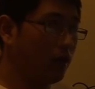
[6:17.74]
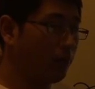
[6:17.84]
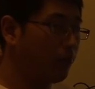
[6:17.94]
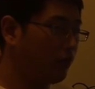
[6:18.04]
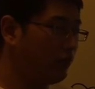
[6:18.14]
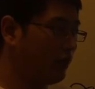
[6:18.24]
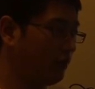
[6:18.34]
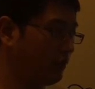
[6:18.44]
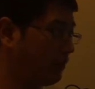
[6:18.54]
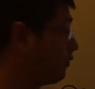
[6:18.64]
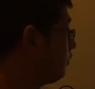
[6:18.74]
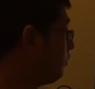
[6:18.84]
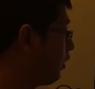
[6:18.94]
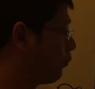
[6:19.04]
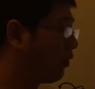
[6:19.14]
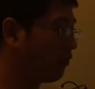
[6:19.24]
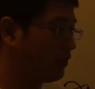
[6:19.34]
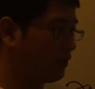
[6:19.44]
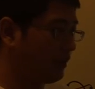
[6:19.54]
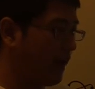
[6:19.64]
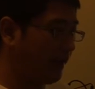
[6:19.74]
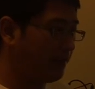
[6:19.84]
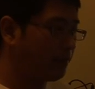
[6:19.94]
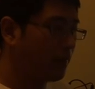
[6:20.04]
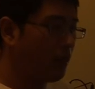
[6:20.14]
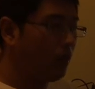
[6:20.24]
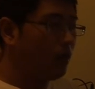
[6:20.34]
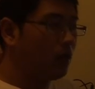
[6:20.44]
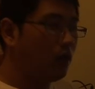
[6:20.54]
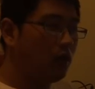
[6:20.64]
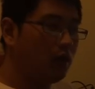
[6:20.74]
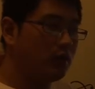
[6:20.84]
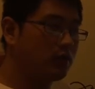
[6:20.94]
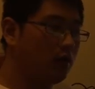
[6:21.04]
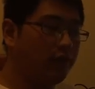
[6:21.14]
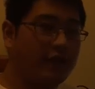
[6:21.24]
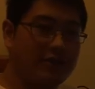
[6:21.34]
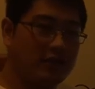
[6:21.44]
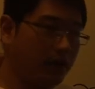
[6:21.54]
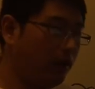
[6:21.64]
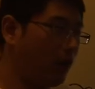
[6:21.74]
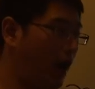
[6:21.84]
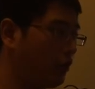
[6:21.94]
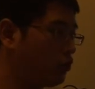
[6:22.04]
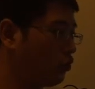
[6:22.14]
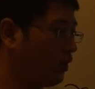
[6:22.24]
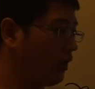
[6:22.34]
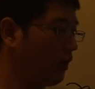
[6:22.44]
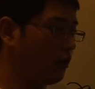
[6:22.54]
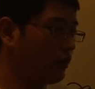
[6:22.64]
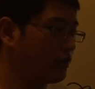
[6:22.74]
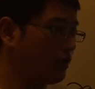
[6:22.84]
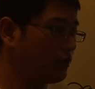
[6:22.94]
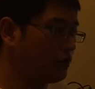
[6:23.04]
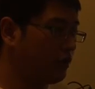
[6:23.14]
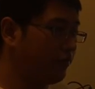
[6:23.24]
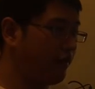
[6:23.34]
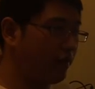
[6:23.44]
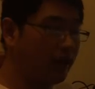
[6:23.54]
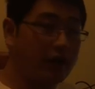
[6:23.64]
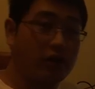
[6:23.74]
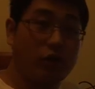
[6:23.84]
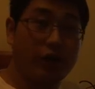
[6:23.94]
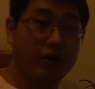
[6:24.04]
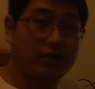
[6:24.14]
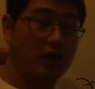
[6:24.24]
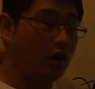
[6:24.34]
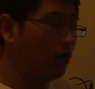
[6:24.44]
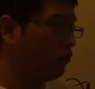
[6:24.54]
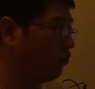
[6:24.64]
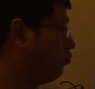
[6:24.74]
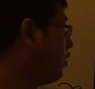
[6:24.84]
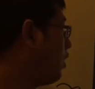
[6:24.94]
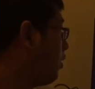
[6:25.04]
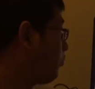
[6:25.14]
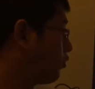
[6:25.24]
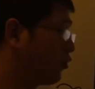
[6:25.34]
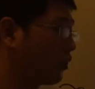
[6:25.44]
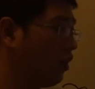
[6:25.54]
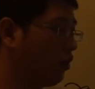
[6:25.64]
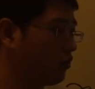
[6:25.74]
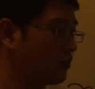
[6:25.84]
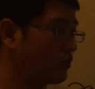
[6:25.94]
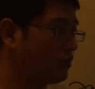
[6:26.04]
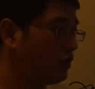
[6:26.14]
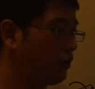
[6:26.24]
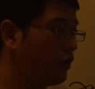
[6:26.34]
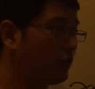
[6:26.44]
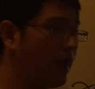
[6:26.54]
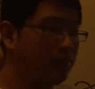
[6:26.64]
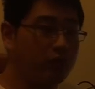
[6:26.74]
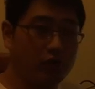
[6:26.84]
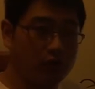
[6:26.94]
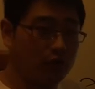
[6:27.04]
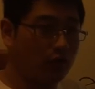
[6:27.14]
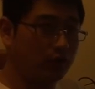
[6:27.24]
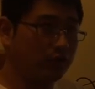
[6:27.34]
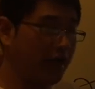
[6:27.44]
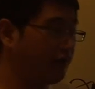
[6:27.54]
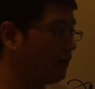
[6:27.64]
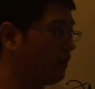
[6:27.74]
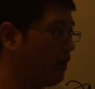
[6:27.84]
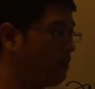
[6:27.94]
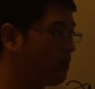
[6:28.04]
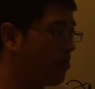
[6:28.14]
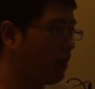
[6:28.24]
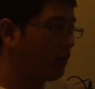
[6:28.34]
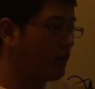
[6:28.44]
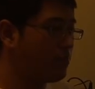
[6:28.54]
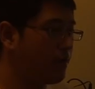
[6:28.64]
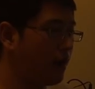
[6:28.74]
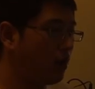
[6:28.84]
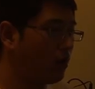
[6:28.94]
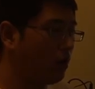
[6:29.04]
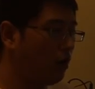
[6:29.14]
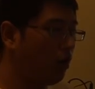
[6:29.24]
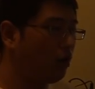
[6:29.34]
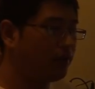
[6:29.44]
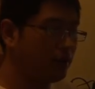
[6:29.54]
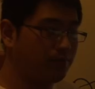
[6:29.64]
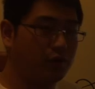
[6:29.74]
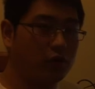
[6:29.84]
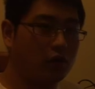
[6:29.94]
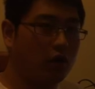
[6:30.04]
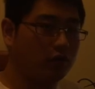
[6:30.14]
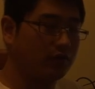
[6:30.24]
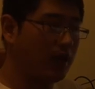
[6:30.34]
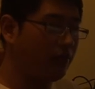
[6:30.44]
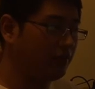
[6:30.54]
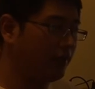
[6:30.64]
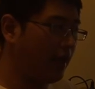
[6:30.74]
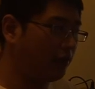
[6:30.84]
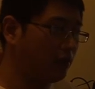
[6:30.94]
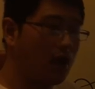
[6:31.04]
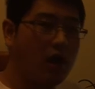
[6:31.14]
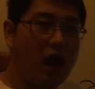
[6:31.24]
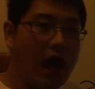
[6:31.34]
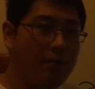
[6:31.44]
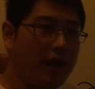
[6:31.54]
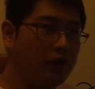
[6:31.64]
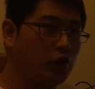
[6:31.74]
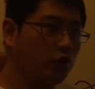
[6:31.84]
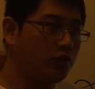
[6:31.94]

improve the design. So firstly, I should research different categories of protocols, real-time protocols, and then compare all these protocols. After that, I may